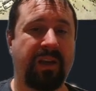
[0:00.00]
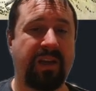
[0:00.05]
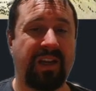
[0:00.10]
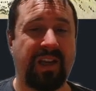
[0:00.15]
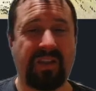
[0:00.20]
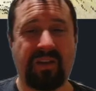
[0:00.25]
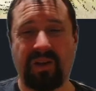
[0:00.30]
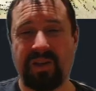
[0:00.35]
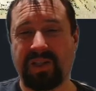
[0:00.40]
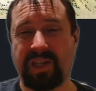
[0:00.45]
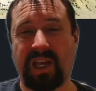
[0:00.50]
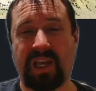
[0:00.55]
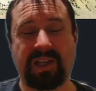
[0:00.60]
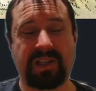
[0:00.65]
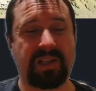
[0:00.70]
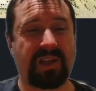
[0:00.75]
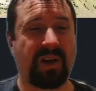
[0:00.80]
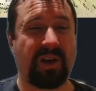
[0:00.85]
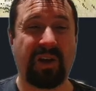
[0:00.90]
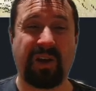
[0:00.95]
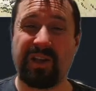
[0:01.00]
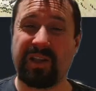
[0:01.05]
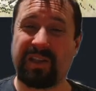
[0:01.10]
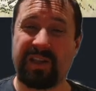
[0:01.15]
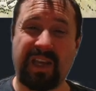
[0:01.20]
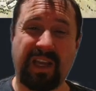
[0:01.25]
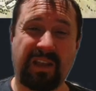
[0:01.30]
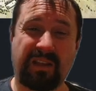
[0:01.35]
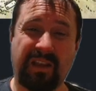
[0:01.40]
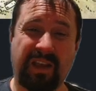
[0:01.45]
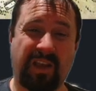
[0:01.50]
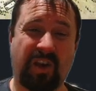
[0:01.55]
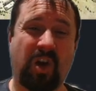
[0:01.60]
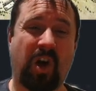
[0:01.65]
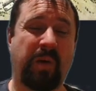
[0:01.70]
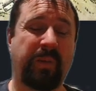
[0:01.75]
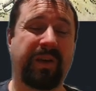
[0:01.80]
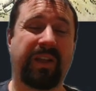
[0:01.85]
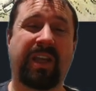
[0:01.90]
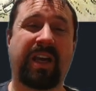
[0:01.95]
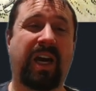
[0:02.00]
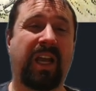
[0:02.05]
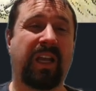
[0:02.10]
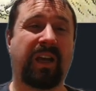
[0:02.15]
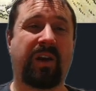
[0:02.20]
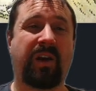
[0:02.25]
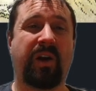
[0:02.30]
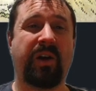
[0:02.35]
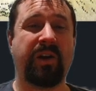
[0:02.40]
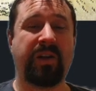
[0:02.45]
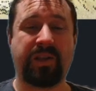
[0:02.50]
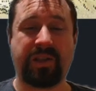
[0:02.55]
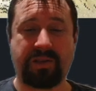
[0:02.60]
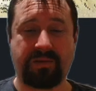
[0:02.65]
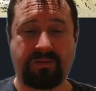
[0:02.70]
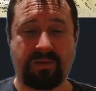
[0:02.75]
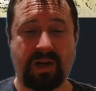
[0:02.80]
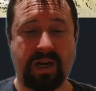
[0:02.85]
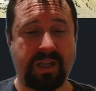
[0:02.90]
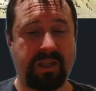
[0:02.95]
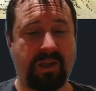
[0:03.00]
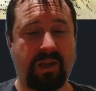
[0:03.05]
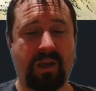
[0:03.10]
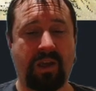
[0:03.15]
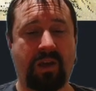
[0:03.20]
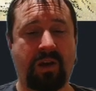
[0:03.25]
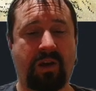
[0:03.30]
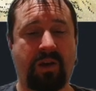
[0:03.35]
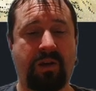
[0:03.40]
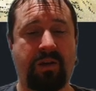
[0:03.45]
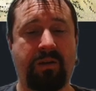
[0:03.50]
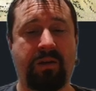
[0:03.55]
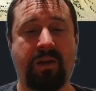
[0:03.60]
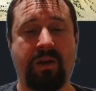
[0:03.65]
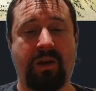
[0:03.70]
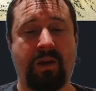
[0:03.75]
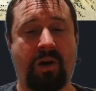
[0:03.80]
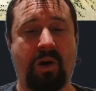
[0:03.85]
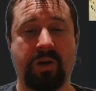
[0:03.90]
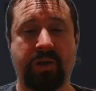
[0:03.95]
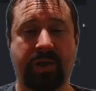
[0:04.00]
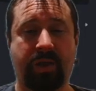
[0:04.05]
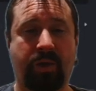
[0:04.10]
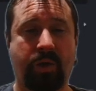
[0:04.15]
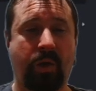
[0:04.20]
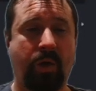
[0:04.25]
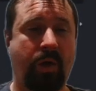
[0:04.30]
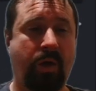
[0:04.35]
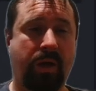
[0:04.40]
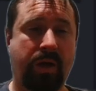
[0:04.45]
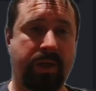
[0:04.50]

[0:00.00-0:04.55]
Now those hex codes, they're common color codes, right? You can go onto Google and